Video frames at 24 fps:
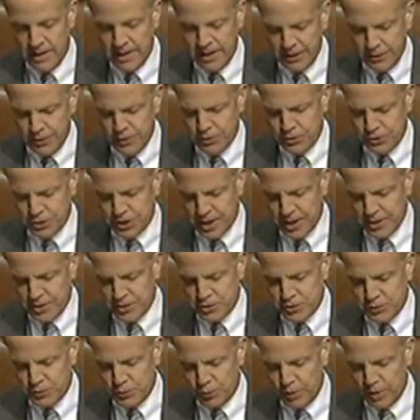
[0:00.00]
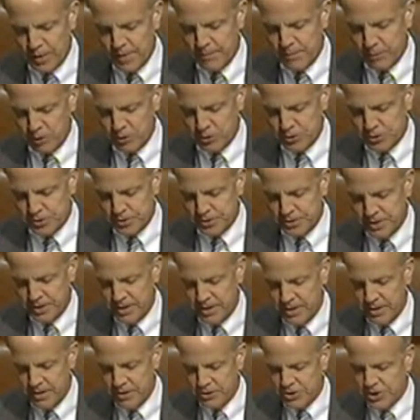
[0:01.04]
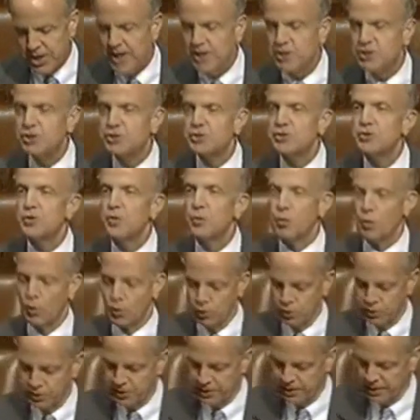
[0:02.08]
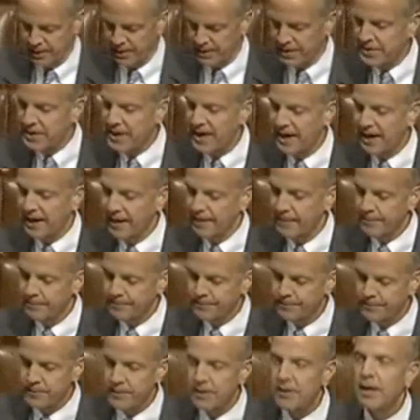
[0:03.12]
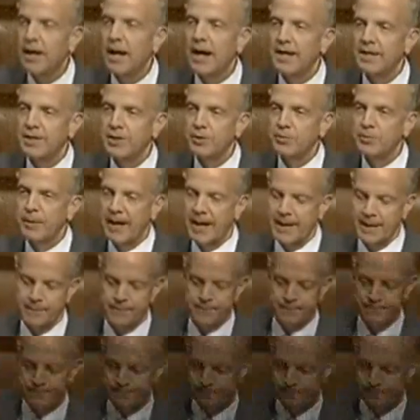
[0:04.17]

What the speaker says: "He who changes one person changes the world entire." I yield back.